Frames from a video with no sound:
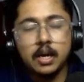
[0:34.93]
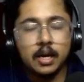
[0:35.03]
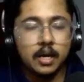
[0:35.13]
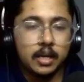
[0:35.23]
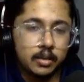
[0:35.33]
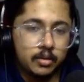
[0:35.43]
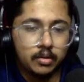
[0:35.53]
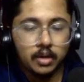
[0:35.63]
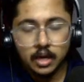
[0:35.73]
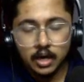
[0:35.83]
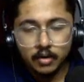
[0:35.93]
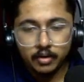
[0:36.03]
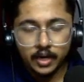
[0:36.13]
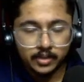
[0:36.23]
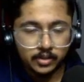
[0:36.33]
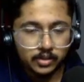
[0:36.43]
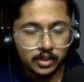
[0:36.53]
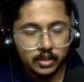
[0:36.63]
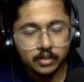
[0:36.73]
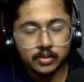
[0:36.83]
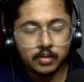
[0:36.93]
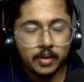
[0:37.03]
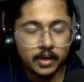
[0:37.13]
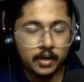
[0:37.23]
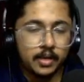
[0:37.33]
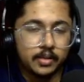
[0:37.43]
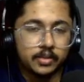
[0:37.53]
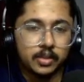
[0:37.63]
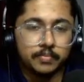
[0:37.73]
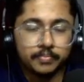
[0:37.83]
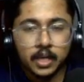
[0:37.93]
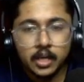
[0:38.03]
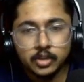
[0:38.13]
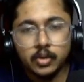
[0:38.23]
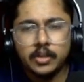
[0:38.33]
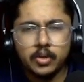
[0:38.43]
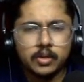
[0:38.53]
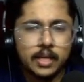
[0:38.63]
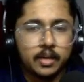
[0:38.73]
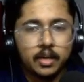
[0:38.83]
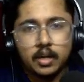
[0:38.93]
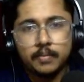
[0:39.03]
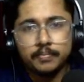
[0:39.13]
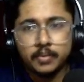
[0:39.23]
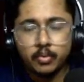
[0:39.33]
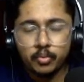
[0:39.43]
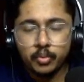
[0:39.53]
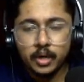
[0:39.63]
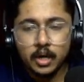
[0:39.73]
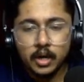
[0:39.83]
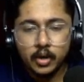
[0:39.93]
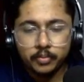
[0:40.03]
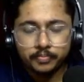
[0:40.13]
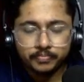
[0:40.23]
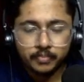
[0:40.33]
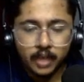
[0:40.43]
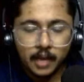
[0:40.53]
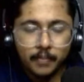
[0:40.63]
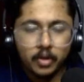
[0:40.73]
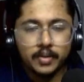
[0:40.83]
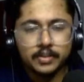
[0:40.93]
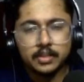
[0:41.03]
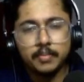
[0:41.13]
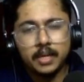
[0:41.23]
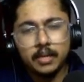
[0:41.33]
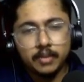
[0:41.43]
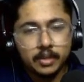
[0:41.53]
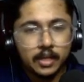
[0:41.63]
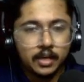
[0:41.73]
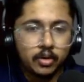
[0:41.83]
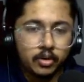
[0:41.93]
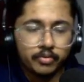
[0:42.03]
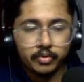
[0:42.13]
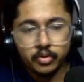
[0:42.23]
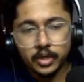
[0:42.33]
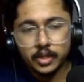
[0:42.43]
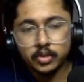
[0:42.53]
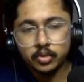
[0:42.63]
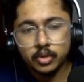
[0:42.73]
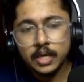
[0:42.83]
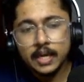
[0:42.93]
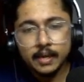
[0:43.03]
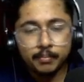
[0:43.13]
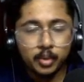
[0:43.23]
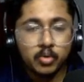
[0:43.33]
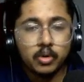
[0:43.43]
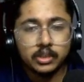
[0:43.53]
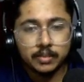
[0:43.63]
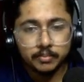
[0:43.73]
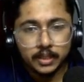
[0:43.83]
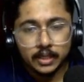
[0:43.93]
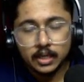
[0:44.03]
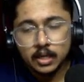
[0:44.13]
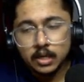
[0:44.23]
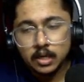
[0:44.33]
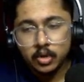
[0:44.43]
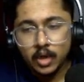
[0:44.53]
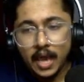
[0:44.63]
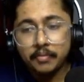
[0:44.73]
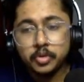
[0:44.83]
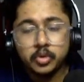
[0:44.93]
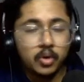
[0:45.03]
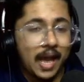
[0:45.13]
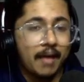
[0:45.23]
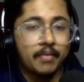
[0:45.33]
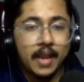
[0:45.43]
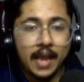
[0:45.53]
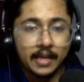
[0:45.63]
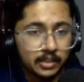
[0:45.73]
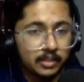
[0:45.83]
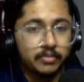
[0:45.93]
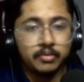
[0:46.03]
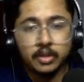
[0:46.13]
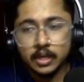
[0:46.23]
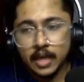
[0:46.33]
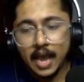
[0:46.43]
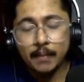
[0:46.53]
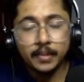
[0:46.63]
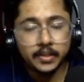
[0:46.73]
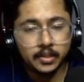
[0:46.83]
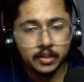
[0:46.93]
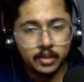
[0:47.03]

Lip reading: in our agency, digital marketing agency. So I thought that I'm always a believer that if you need to improve on something, you have to have an active habit